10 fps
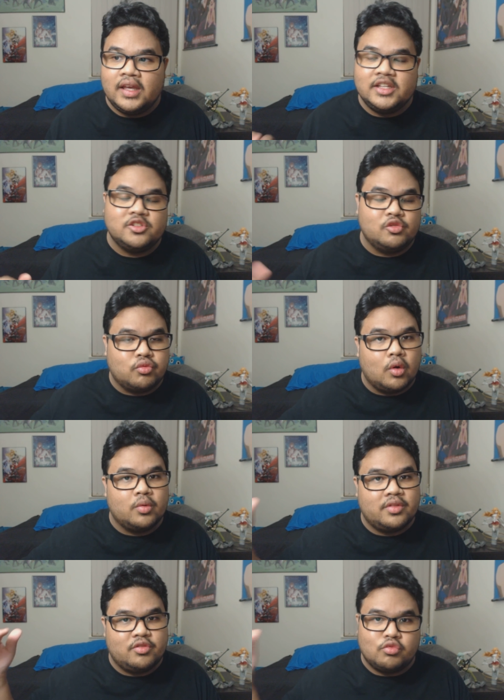his
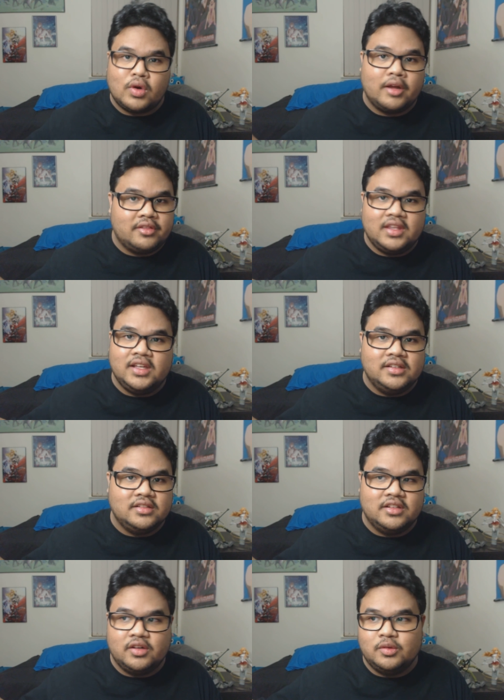growth throughout the
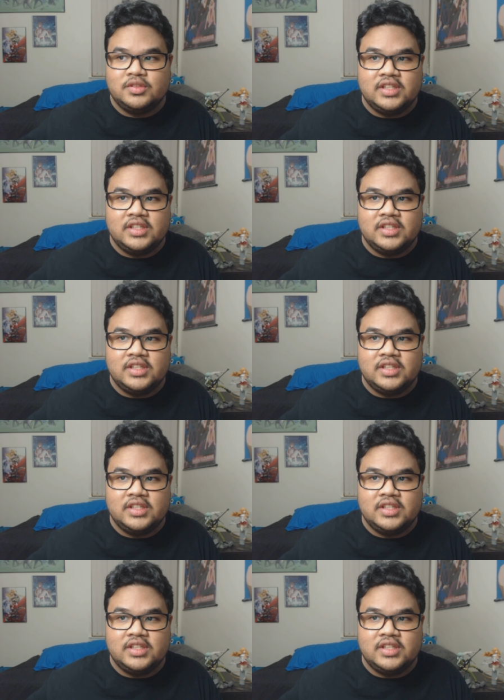the whole